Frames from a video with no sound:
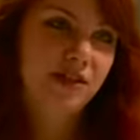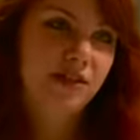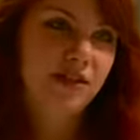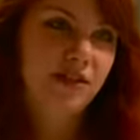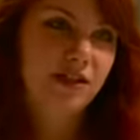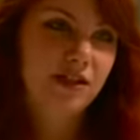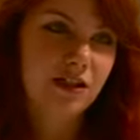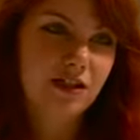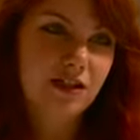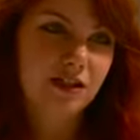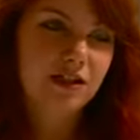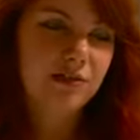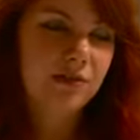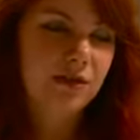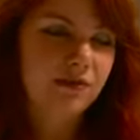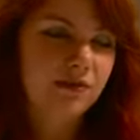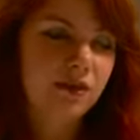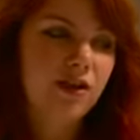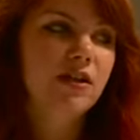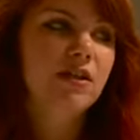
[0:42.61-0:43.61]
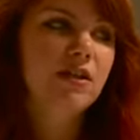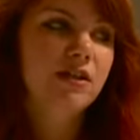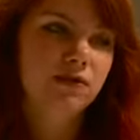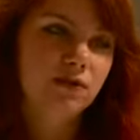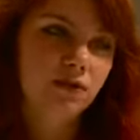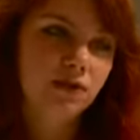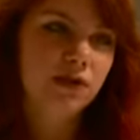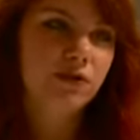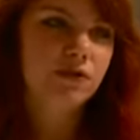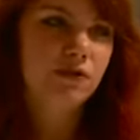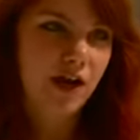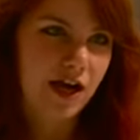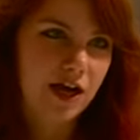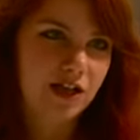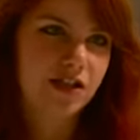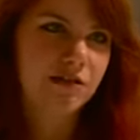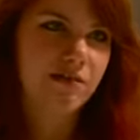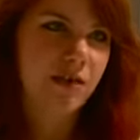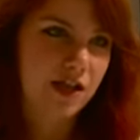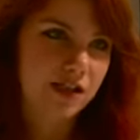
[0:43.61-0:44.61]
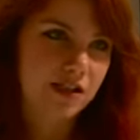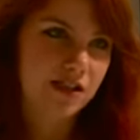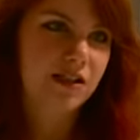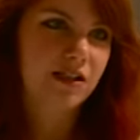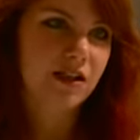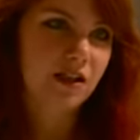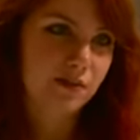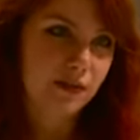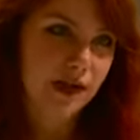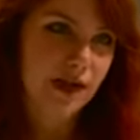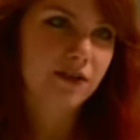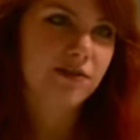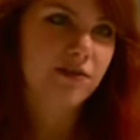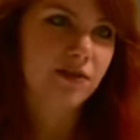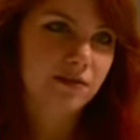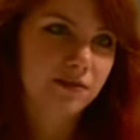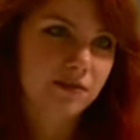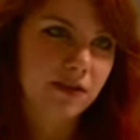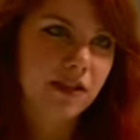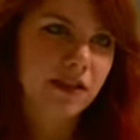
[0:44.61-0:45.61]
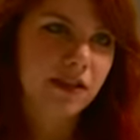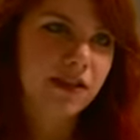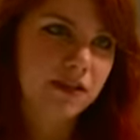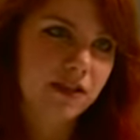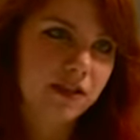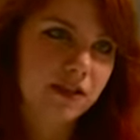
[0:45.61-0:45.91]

So I think it's going to be very difficult for Ashley Madison to come back from this.